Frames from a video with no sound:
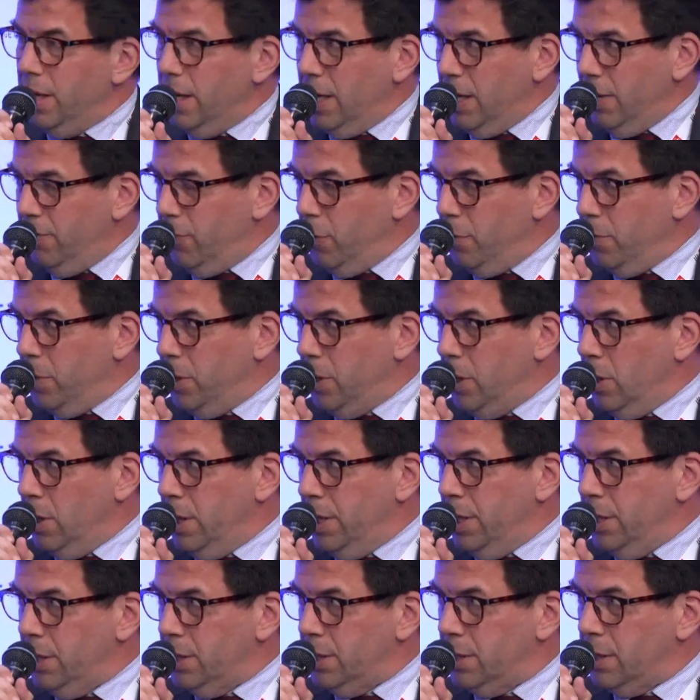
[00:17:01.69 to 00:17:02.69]
in the Middle
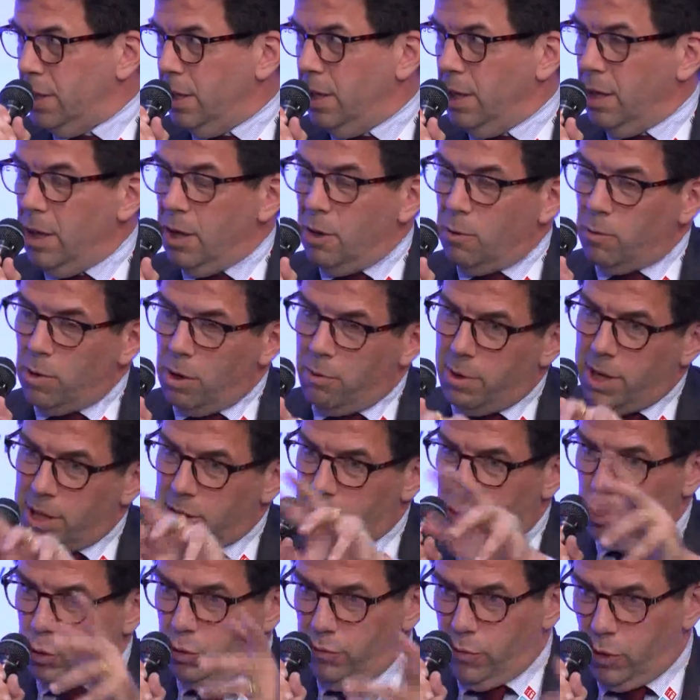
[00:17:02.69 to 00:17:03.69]
East,
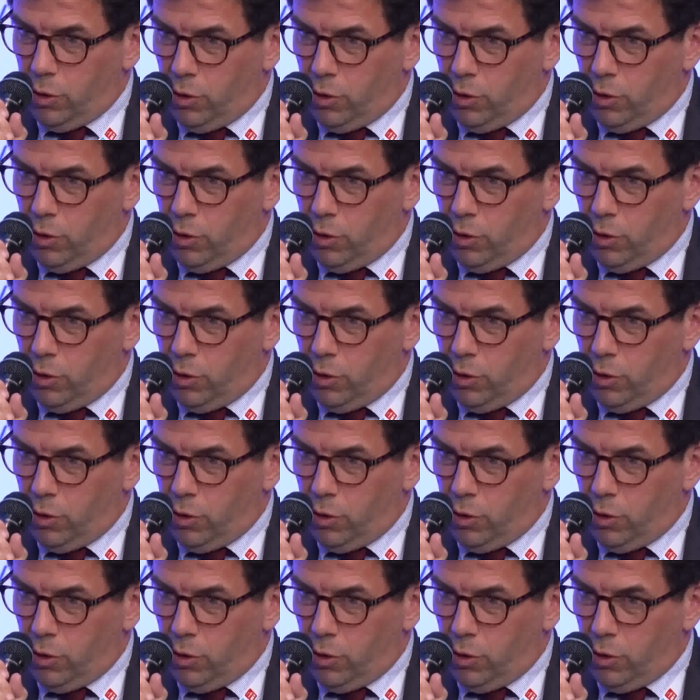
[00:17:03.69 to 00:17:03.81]
Whereas to the